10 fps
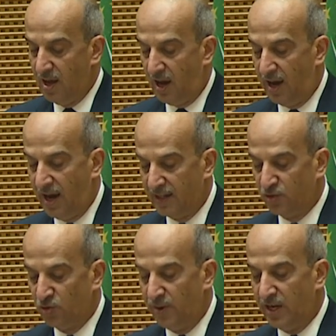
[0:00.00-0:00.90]
I had
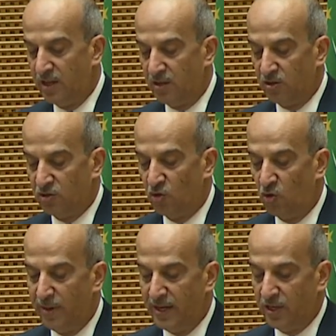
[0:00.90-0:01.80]
so
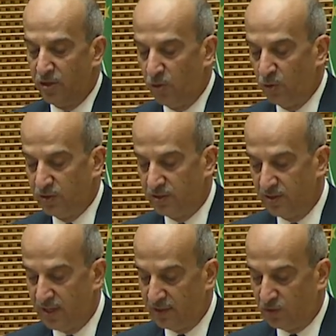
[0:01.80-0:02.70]
many thoughts
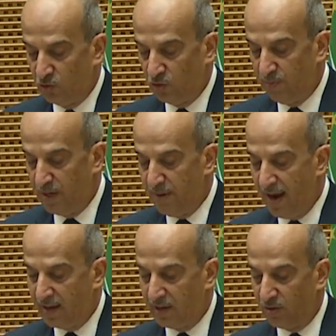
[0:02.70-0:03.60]
that took me
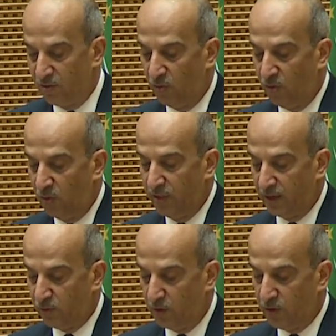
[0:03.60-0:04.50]
back through all
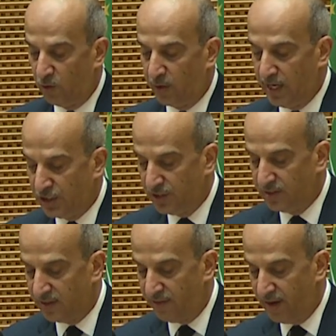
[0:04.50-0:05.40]
the
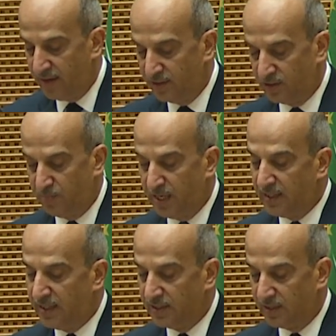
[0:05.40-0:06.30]
occasions, events,
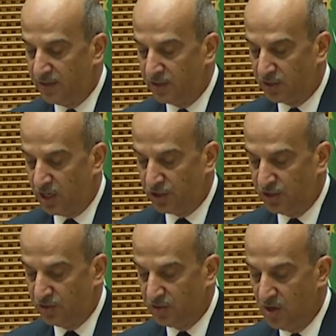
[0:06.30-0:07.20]
meetings, and
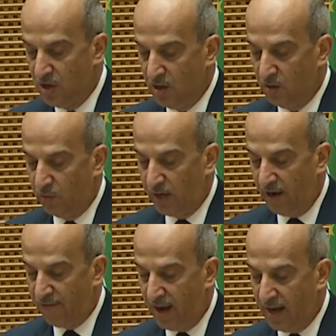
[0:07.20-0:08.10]
discussions we
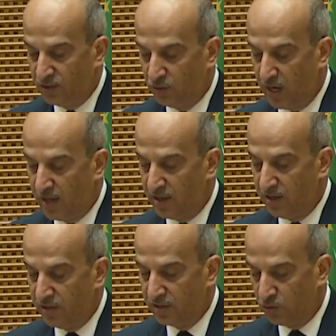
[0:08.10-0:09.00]
have had together
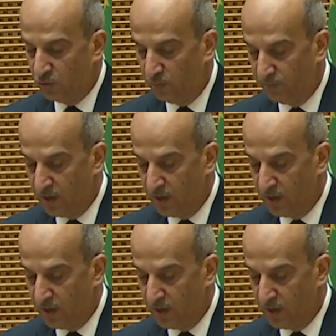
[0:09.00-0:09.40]
in this room.